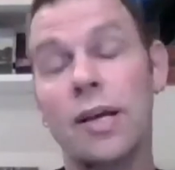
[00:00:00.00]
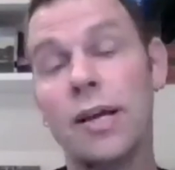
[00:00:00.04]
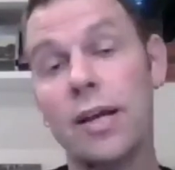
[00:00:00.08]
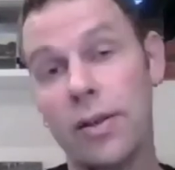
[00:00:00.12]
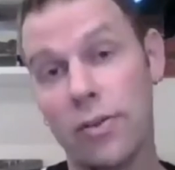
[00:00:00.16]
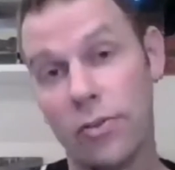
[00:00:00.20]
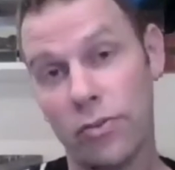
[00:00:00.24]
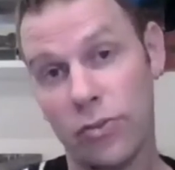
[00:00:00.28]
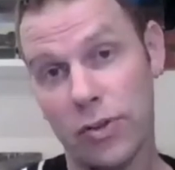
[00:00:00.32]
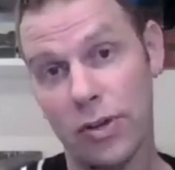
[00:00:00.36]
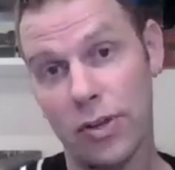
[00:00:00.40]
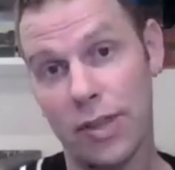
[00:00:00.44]

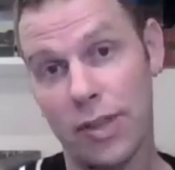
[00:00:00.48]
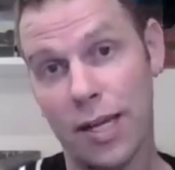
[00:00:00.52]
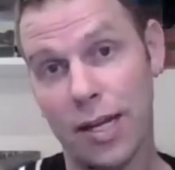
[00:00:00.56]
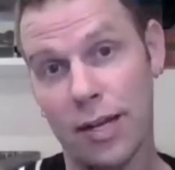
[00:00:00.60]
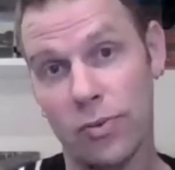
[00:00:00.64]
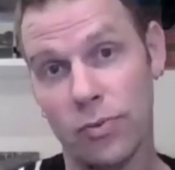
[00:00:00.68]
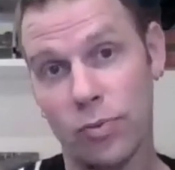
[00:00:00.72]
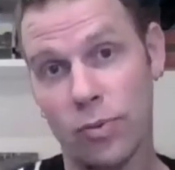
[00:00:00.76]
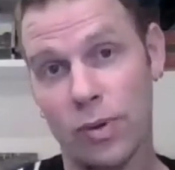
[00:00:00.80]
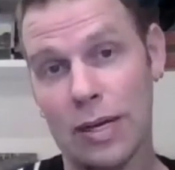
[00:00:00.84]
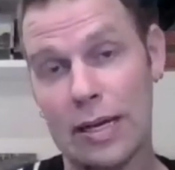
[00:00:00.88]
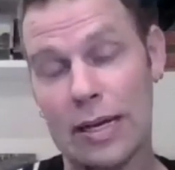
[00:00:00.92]
So that is
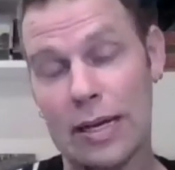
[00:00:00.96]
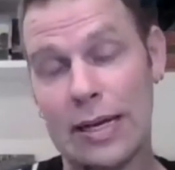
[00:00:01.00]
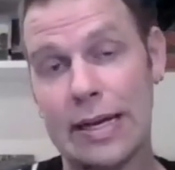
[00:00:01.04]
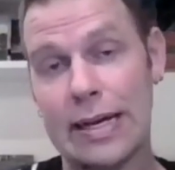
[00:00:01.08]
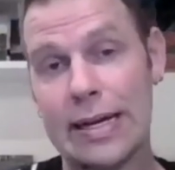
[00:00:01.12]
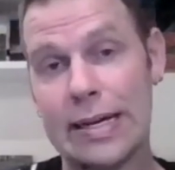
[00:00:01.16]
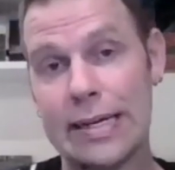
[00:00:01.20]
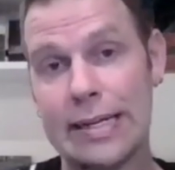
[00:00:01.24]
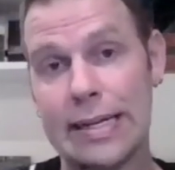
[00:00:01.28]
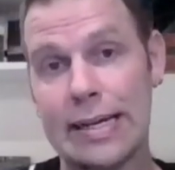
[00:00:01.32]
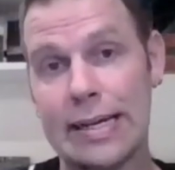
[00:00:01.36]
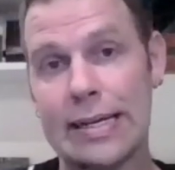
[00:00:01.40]
why
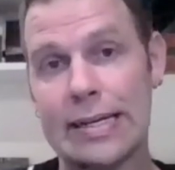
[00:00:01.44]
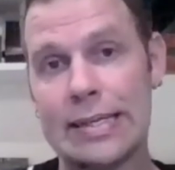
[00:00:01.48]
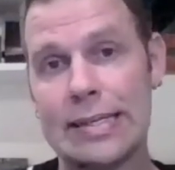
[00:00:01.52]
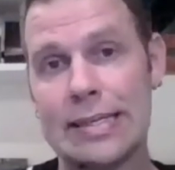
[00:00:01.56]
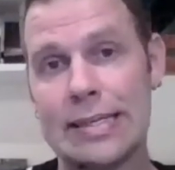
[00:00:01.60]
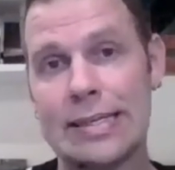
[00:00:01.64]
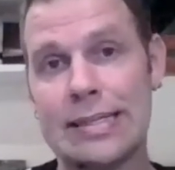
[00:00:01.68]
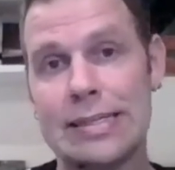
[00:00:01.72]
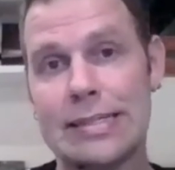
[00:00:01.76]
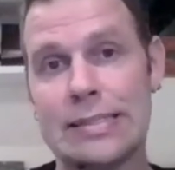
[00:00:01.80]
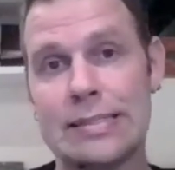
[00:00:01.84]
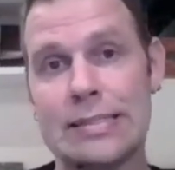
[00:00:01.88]
I
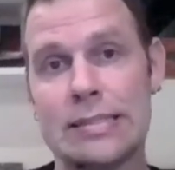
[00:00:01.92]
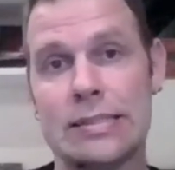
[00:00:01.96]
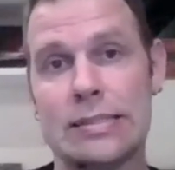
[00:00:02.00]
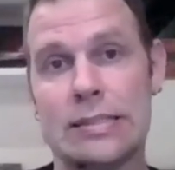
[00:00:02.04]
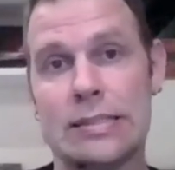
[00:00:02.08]
didn't